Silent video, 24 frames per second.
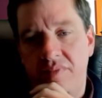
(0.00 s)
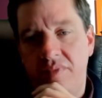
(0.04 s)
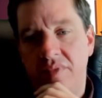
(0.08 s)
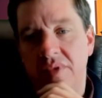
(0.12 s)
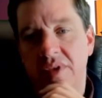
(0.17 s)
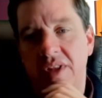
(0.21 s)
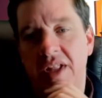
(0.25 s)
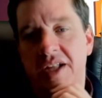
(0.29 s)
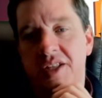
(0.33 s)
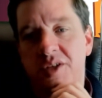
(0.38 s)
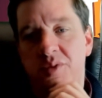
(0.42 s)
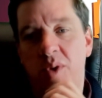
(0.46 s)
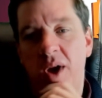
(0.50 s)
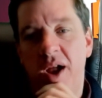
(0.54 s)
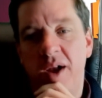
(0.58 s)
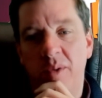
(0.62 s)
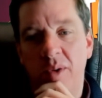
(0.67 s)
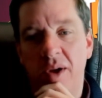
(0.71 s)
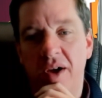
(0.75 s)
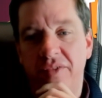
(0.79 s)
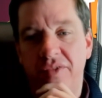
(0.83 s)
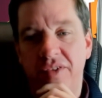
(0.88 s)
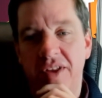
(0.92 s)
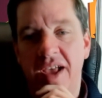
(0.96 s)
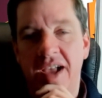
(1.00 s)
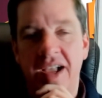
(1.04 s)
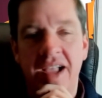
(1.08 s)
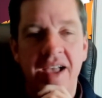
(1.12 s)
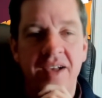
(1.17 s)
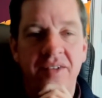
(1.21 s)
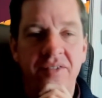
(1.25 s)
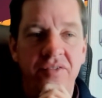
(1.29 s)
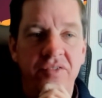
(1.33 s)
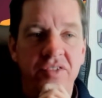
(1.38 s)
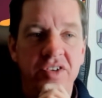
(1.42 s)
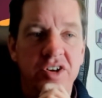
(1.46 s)
That's right, Roughneck.
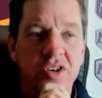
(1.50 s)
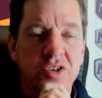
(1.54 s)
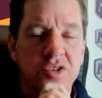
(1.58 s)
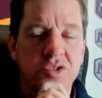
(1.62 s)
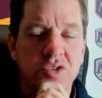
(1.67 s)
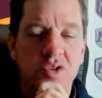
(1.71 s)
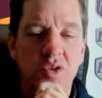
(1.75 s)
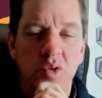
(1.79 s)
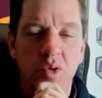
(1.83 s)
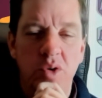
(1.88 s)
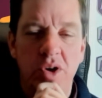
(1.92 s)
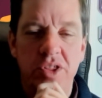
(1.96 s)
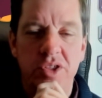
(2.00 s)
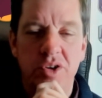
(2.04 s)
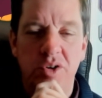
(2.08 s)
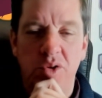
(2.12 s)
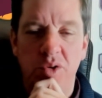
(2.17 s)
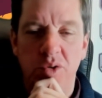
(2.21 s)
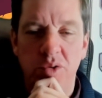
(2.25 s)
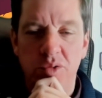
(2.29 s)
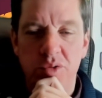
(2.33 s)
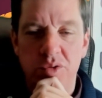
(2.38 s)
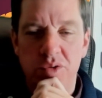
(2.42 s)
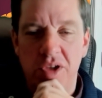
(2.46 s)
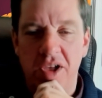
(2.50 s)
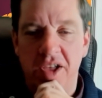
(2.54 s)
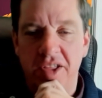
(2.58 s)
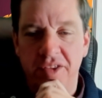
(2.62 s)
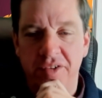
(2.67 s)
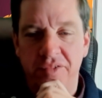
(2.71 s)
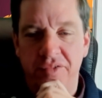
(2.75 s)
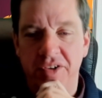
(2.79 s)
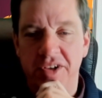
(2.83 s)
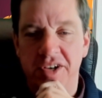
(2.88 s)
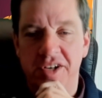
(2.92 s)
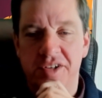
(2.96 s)
Having vehicles crew other
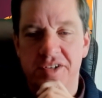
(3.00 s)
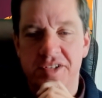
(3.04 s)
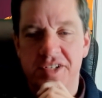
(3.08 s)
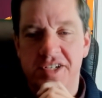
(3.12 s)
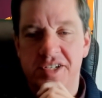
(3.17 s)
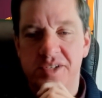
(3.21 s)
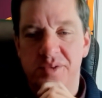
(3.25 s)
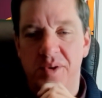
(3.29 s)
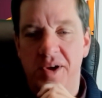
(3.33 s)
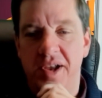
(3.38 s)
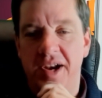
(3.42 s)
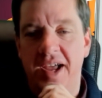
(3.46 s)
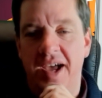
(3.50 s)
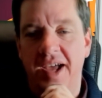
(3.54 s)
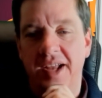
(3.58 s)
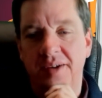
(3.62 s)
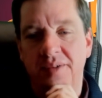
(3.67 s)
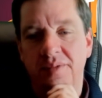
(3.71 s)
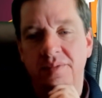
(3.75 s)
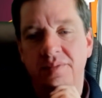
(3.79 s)
vehicles, because why not?